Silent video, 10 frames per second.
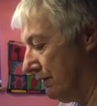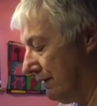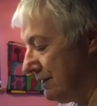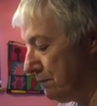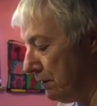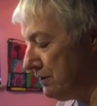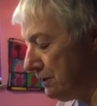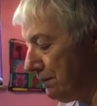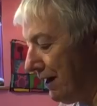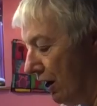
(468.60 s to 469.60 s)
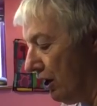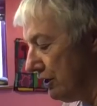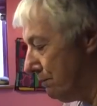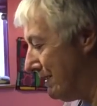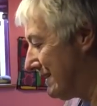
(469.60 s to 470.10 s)
They're supposed to be
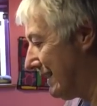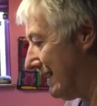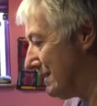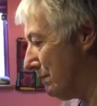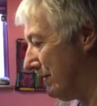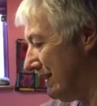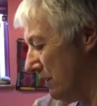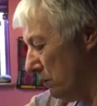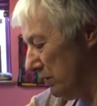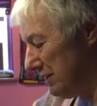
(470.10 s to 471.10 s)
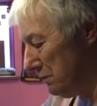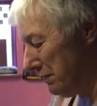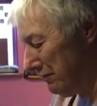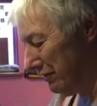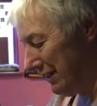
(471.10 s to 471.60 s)
hard biscuits, but they don't want to
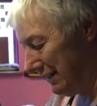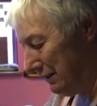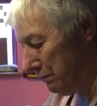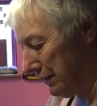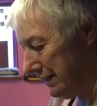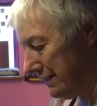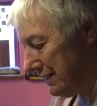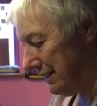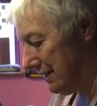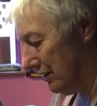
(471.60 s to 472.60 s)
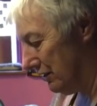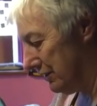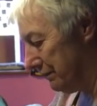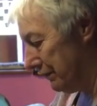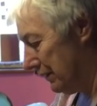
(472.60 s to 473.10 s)
be really break your teeth
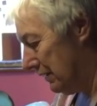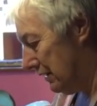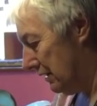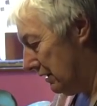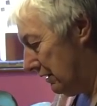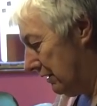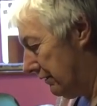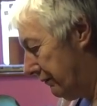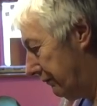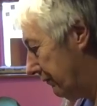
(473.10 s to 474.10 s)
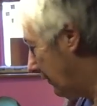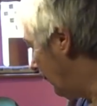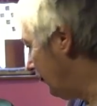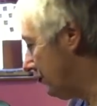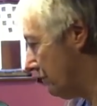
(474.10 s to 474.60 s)
hard.
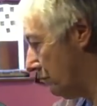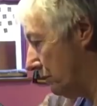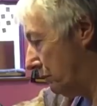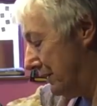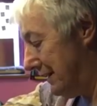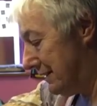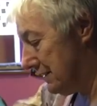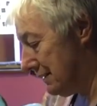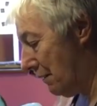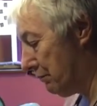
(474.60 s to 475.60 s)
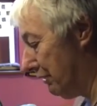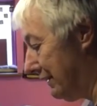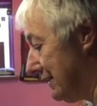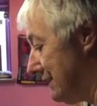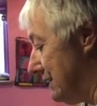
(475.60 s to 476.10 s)
And we need to
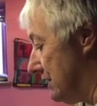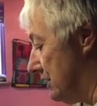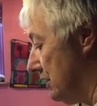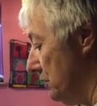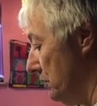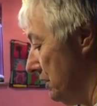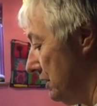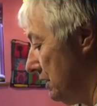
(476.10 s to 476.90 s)
separate this into two,